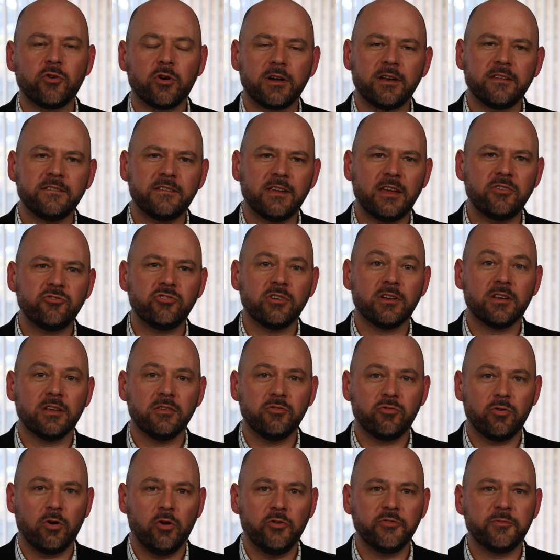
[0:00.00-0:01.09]
organization
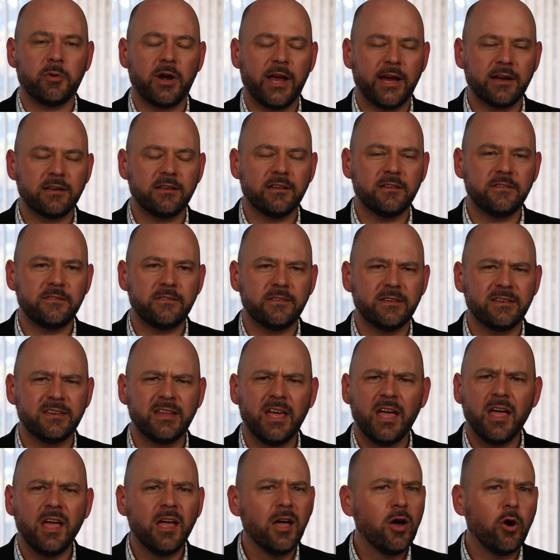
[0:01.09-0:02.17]
controls practice, and
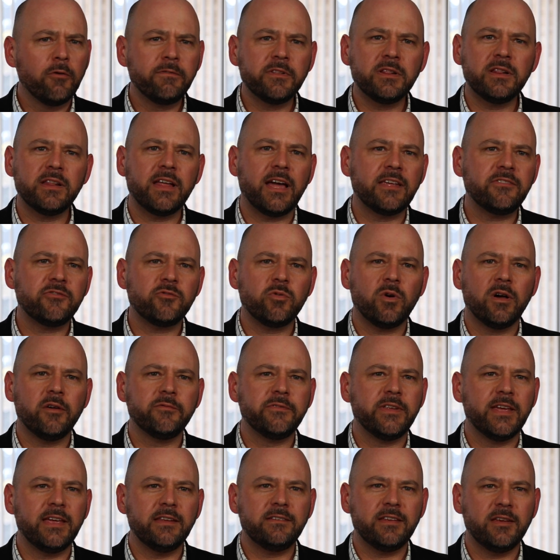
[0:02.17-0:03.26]
over the last 12
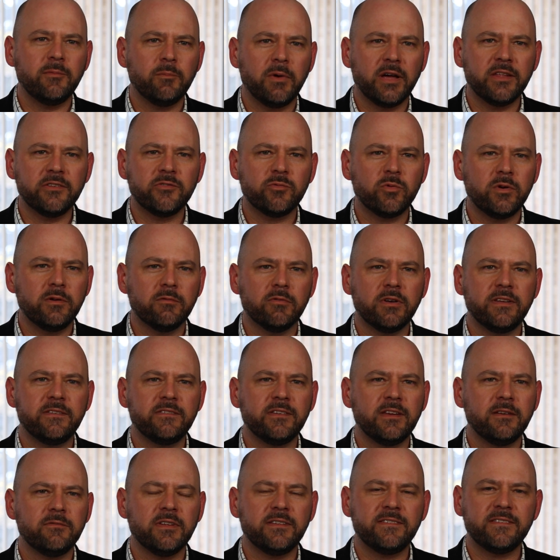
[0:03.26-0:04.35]
to 18 months we've
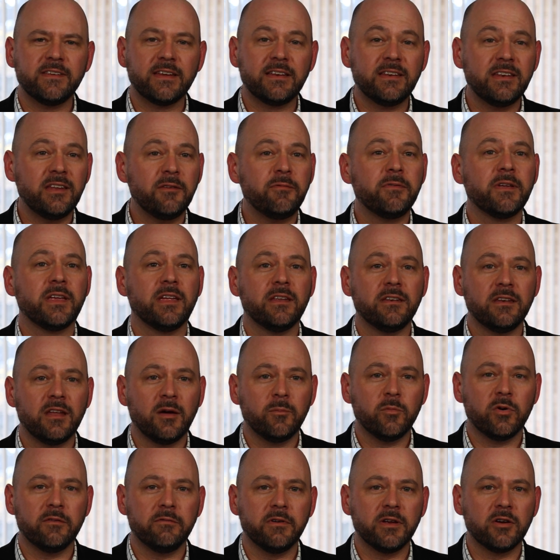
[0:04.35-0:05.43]
received a significant
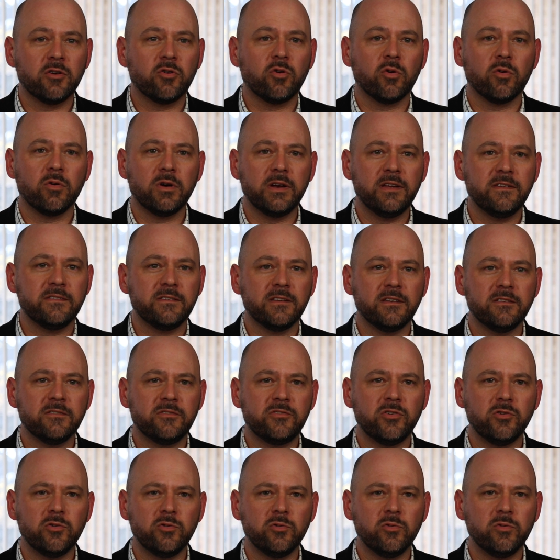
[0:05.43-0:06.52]
number of inquiries
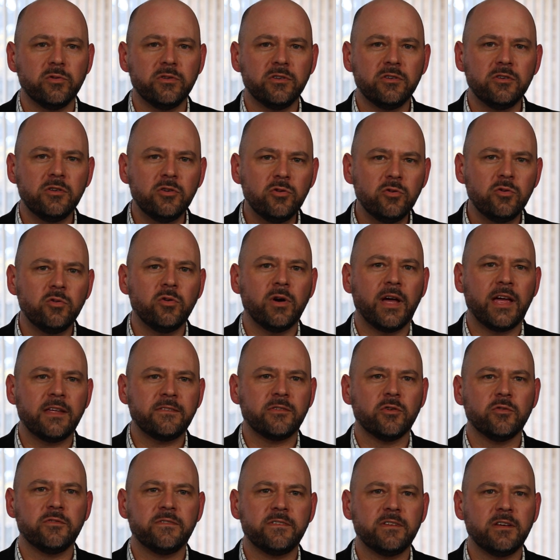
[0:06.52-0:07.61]
into new
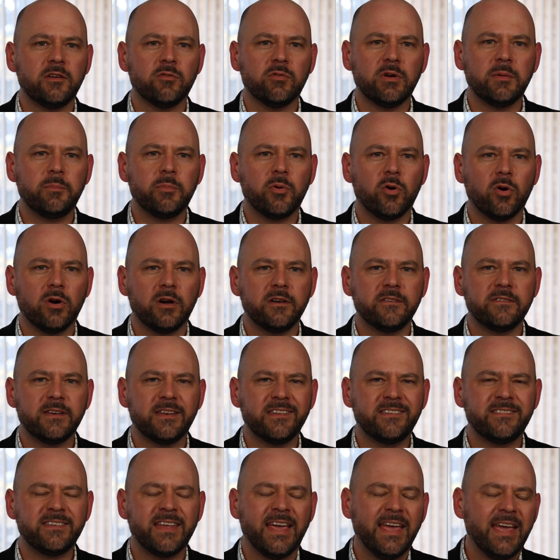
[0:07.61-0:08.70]
SOC reports, and
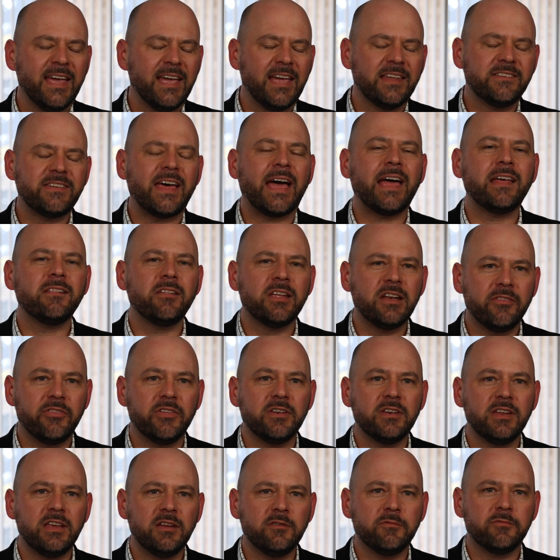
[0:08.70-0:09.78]
it's highlighted the
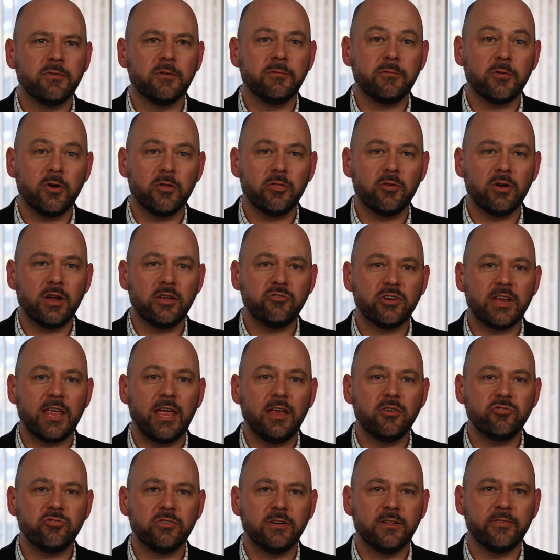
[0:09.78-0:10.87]
need for further
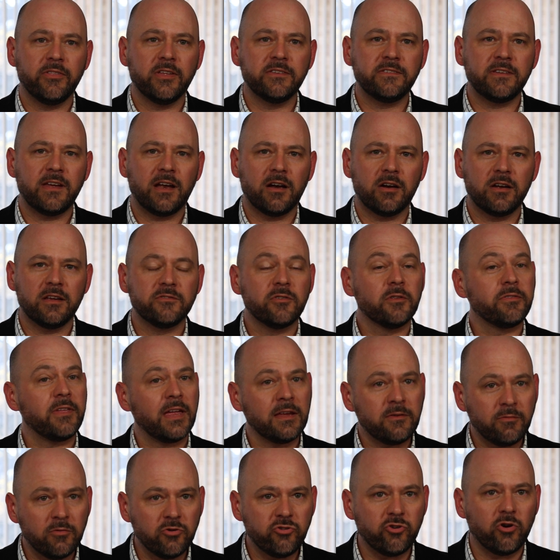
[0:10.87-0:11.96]
education in this area. So
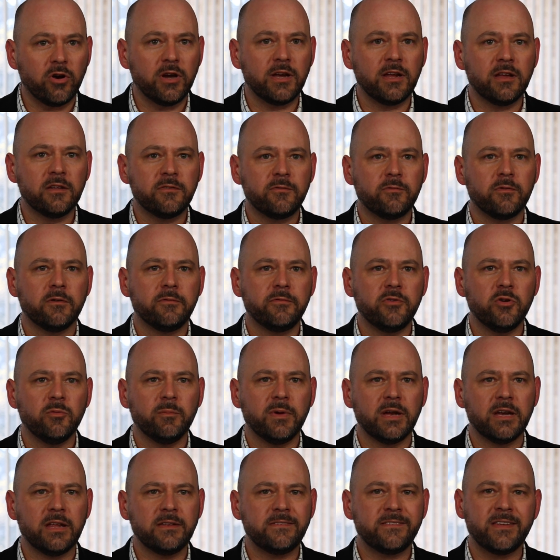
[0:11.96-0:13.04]
thanks for joining us for a few
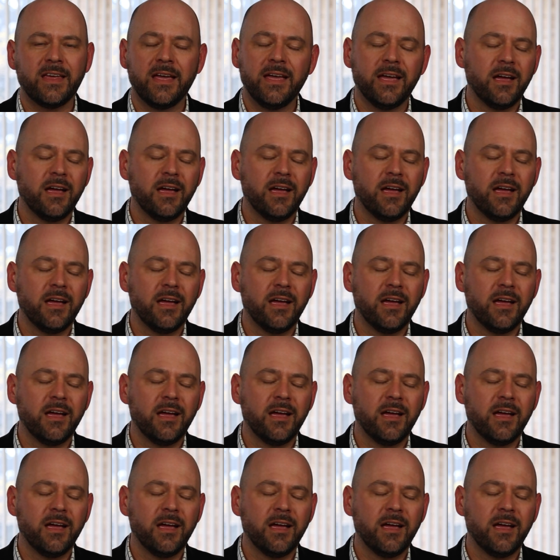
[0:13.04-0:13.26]
minutes.